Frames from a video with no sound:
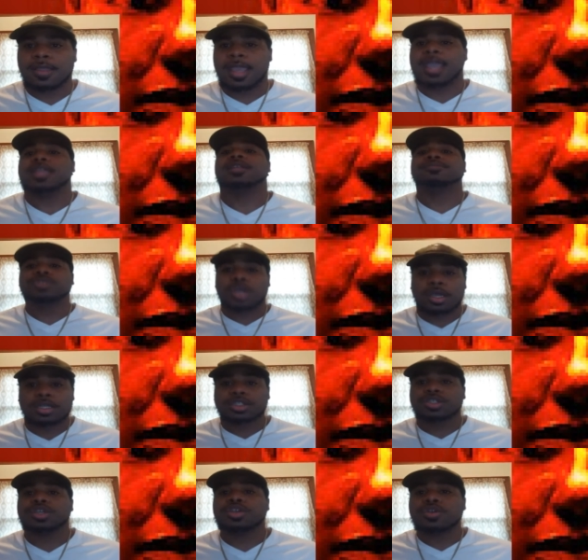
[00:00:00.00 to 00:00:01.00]
And I'm talking
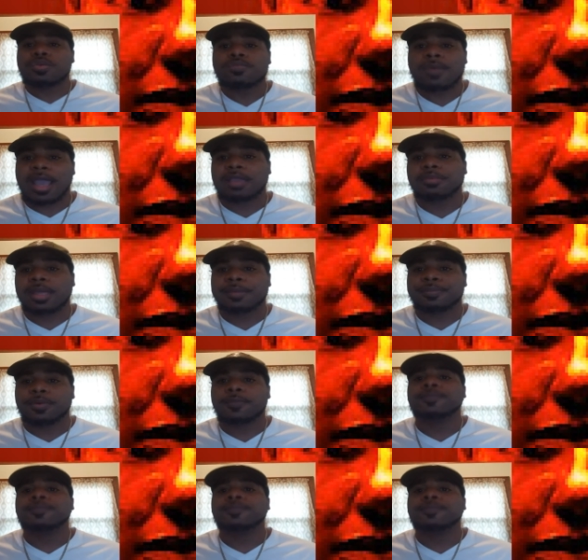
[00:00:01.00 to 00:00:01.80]
to you white people,